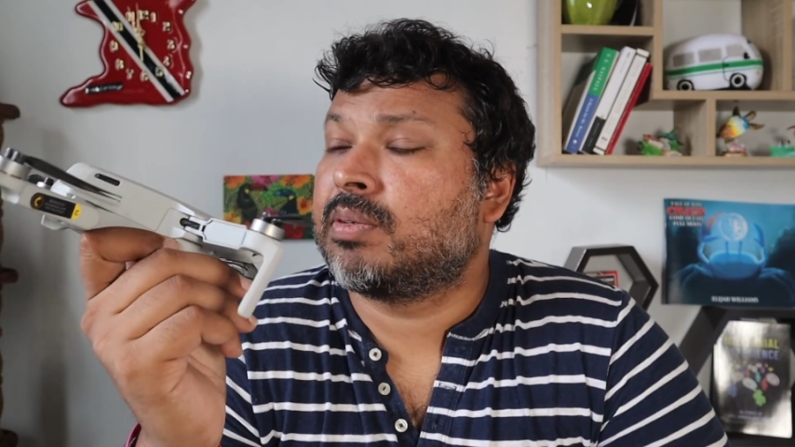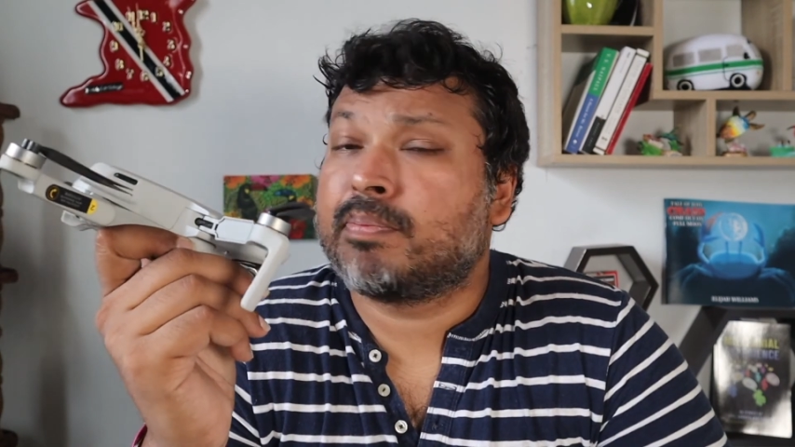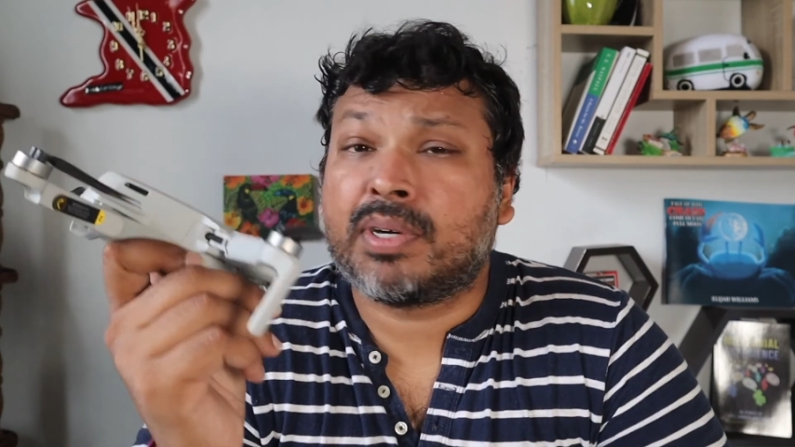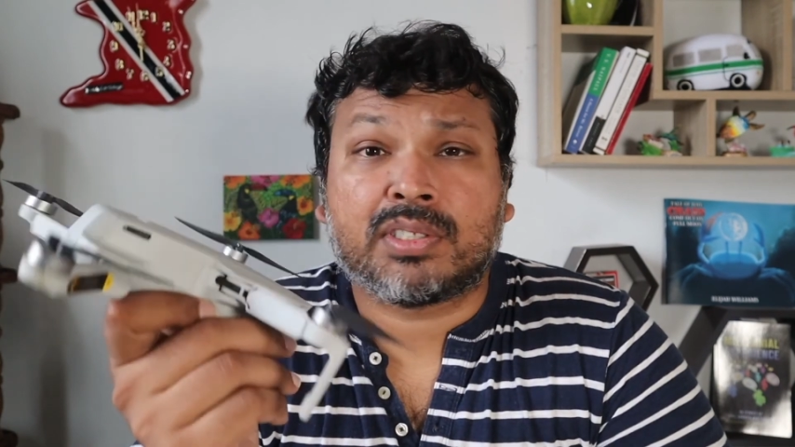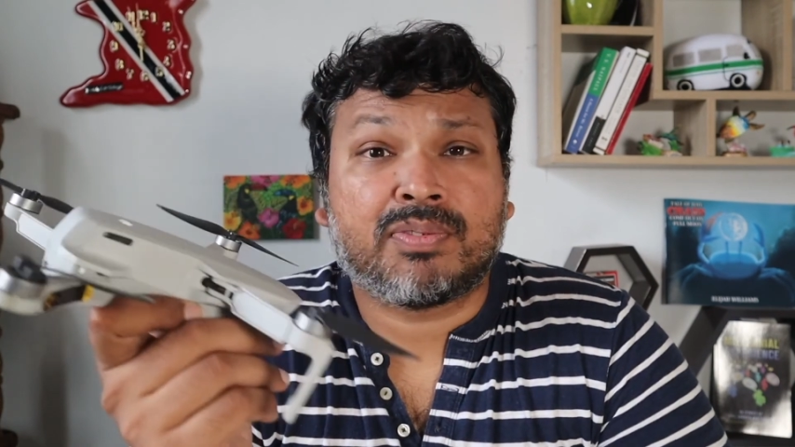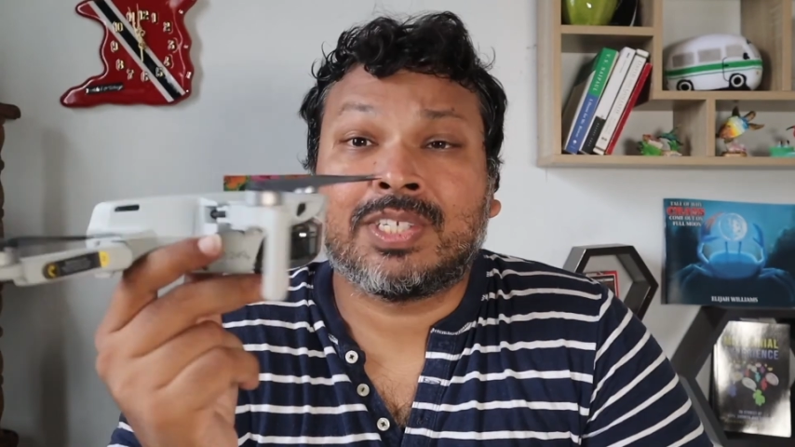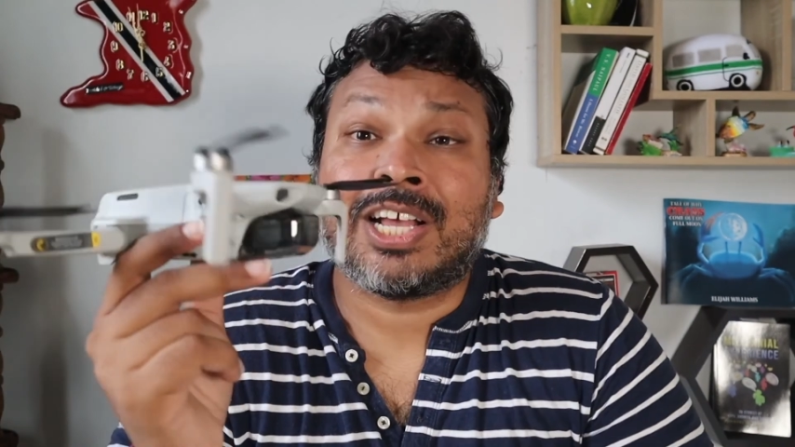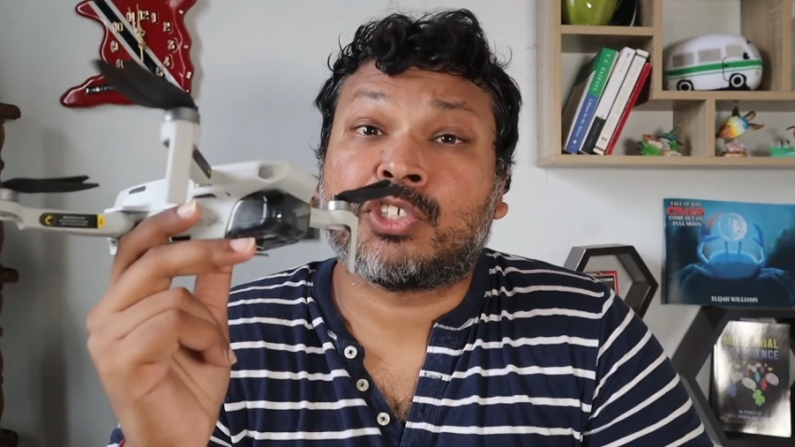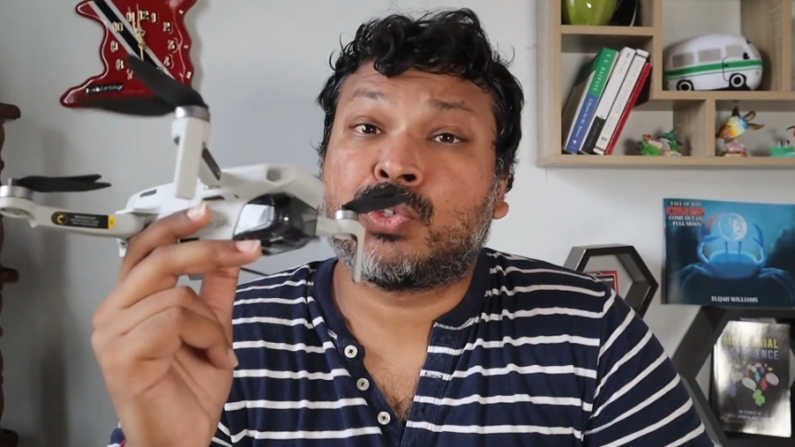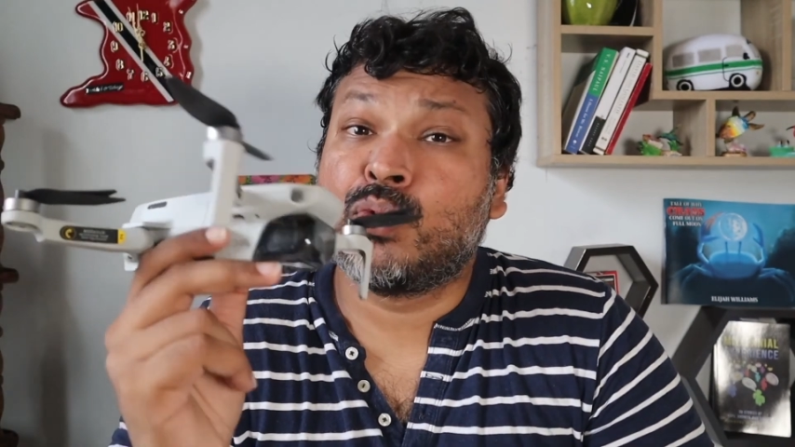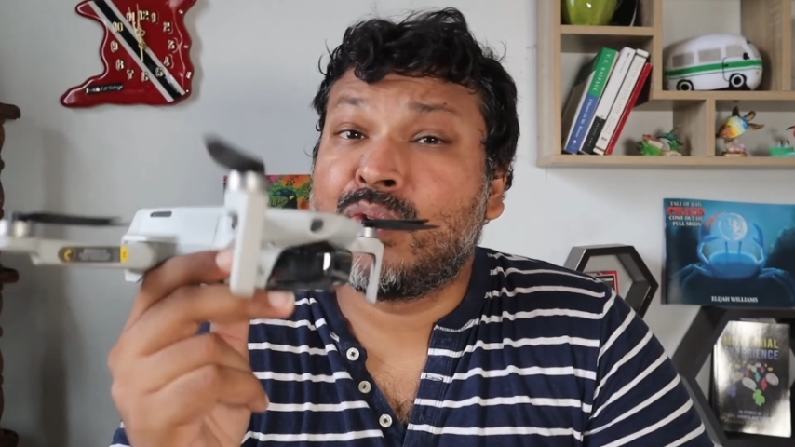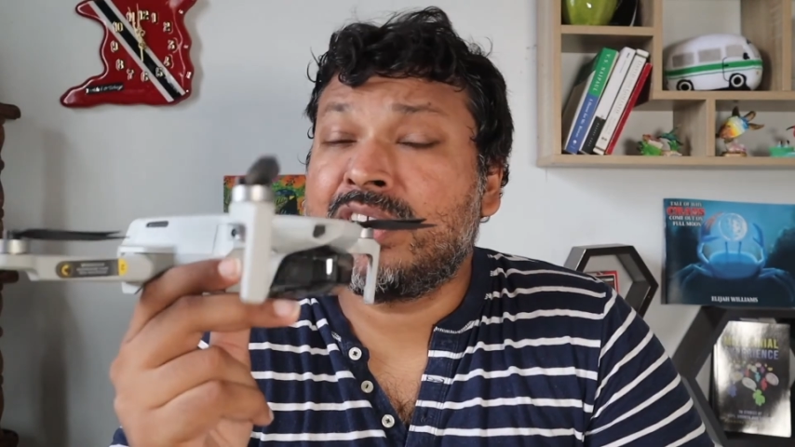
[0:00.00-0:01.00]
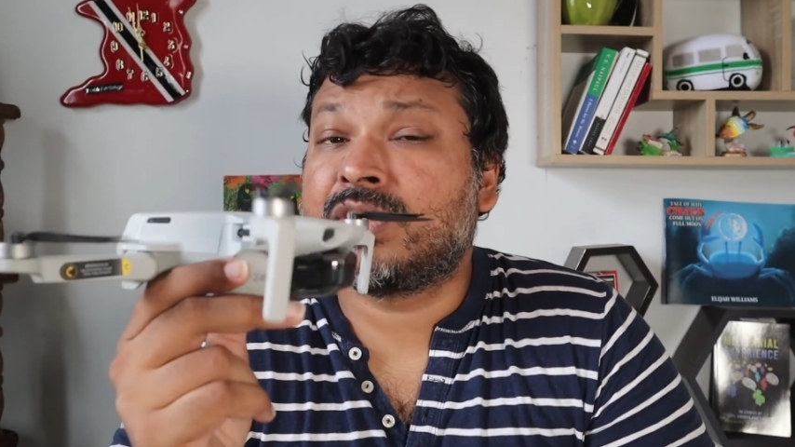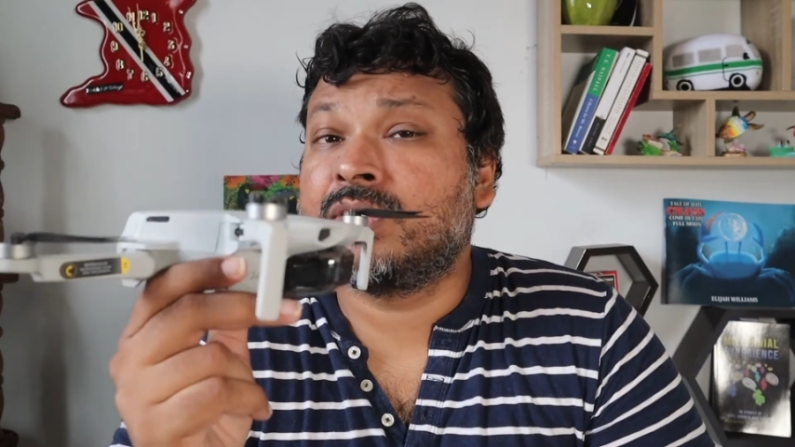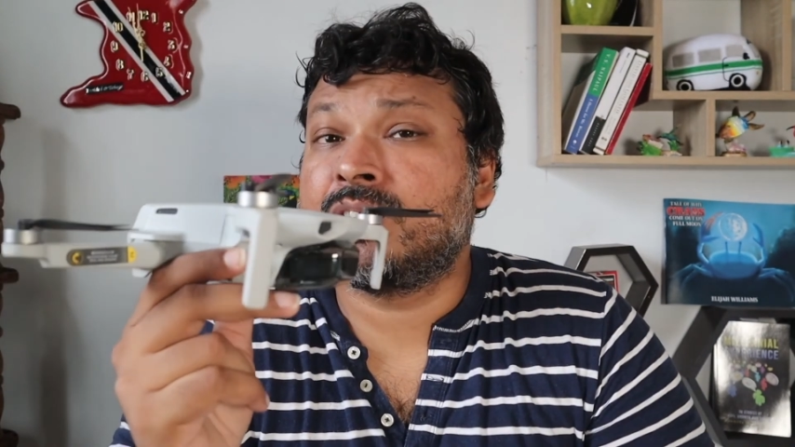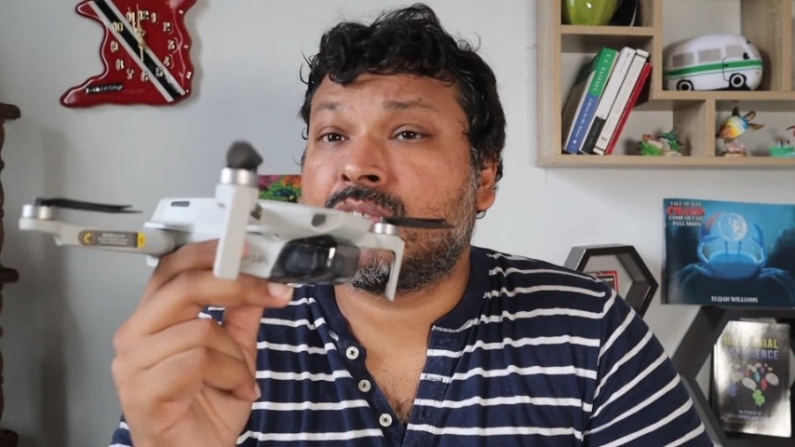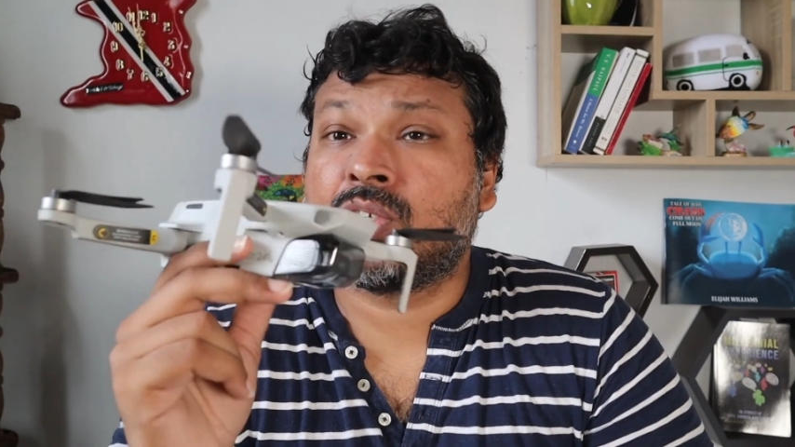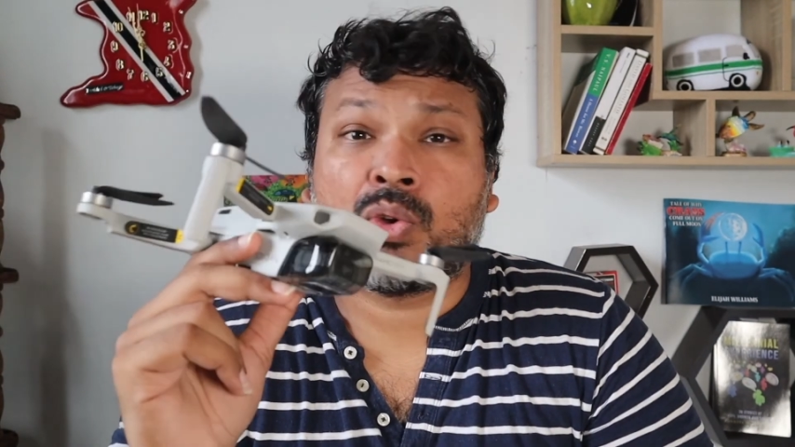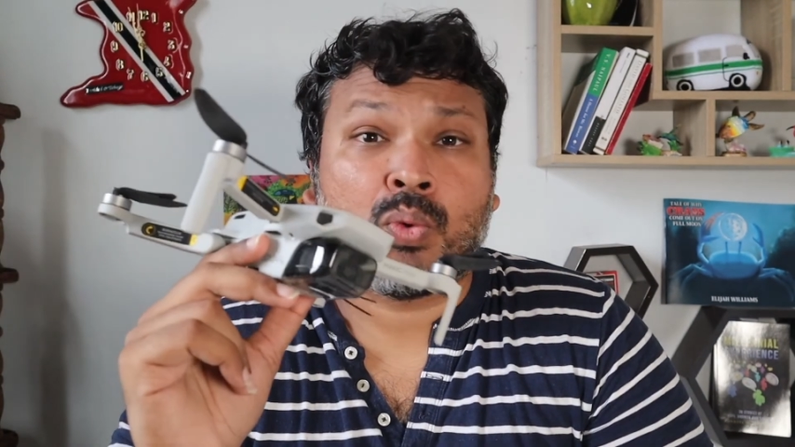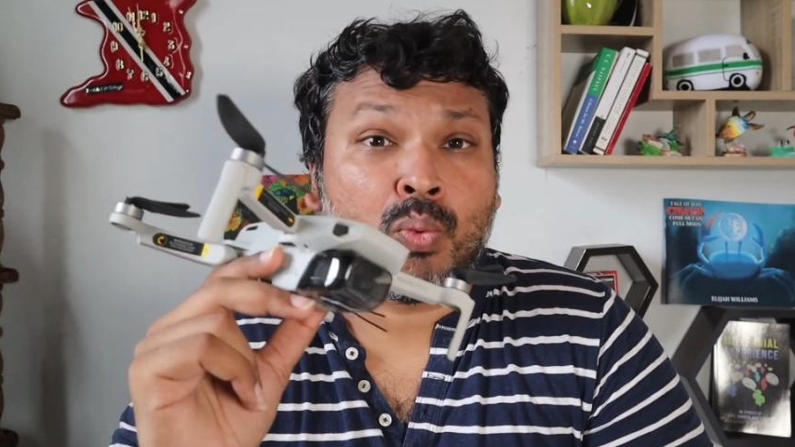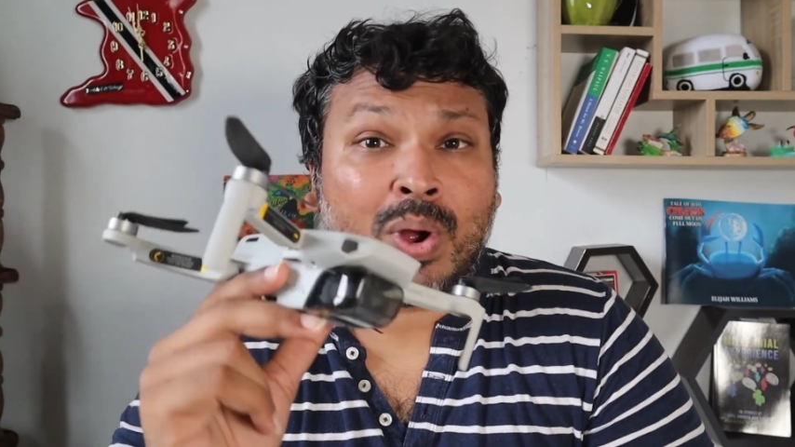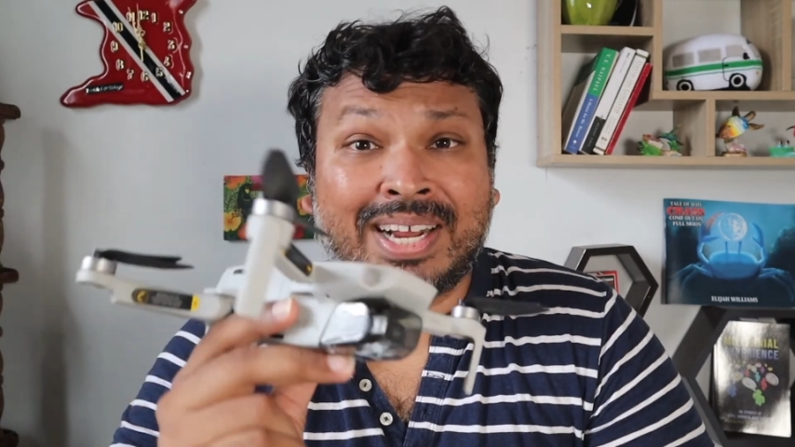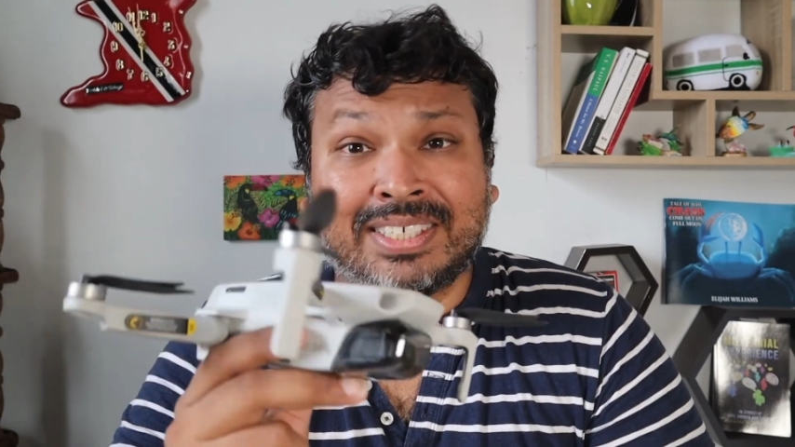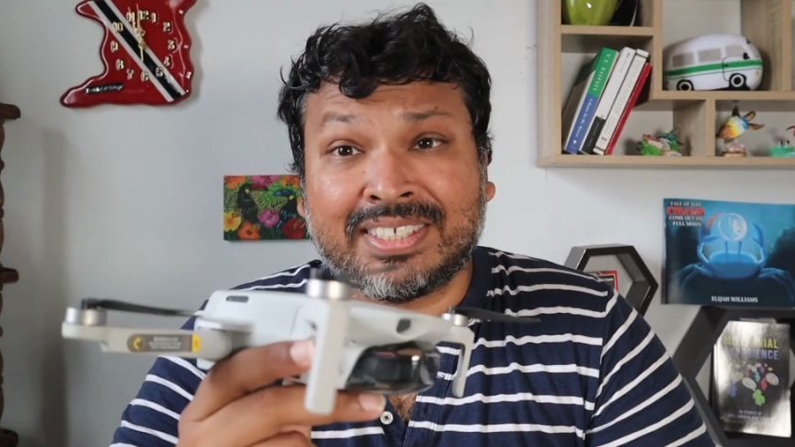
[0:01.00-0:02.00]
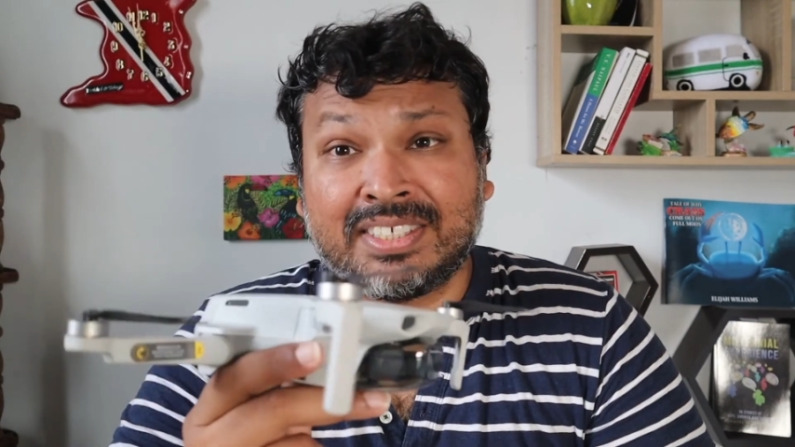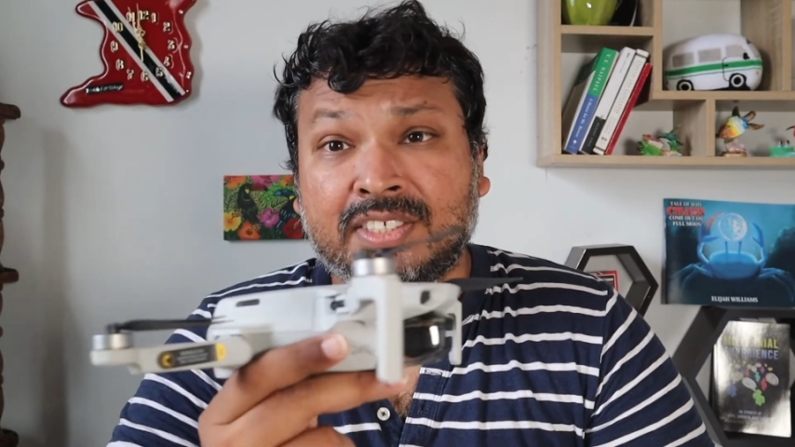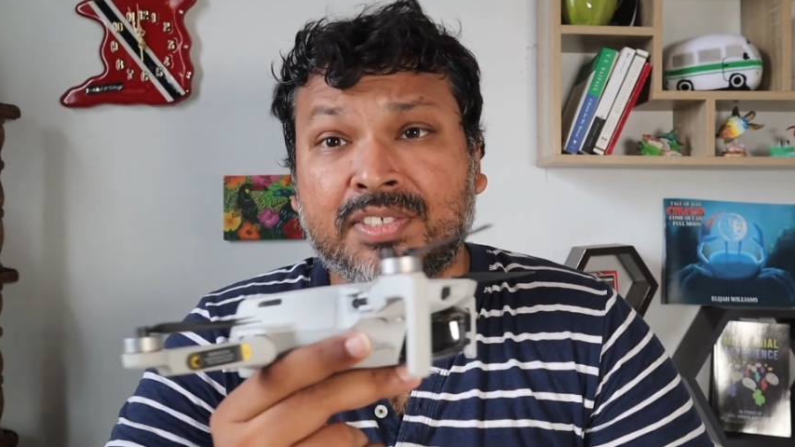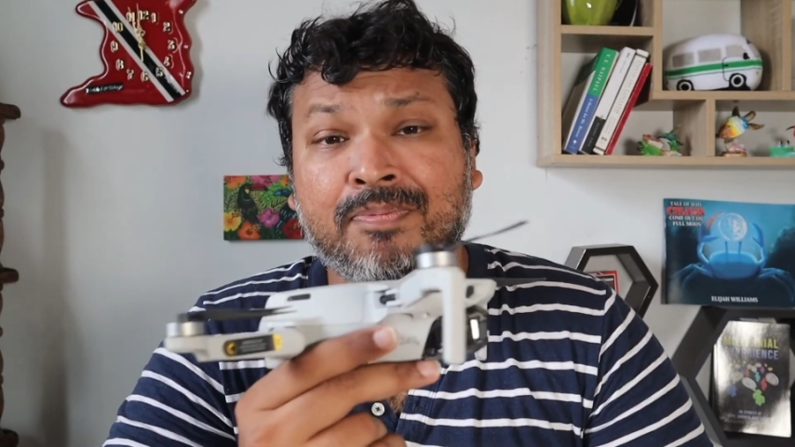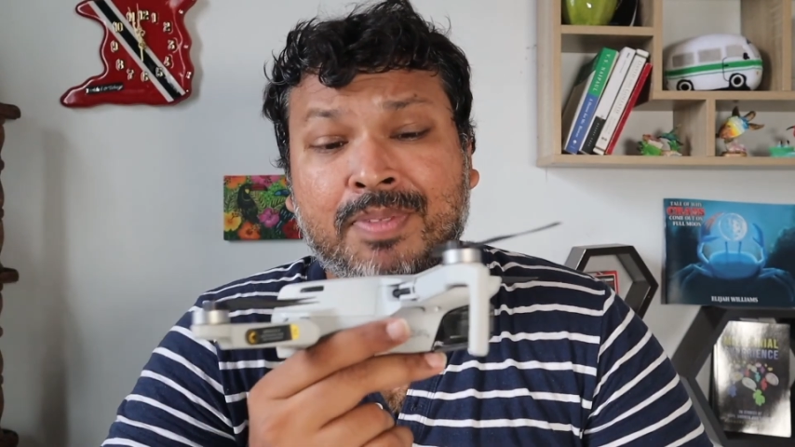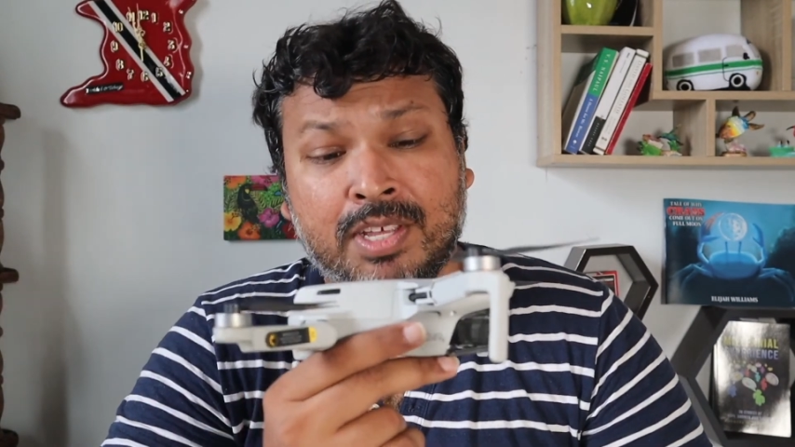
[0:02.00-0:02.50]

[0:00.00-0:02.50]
But there are 2 reasons why it is